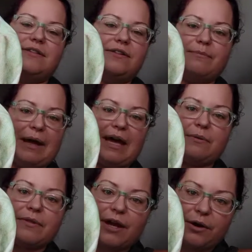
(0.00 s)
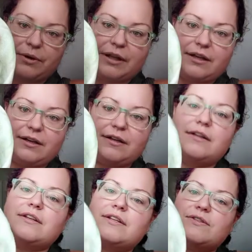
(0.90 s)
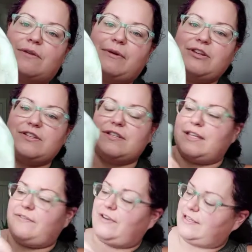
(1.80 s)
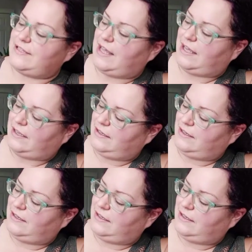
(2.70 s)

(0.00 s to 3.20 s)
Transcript: bad without it. So I might just leave it as that.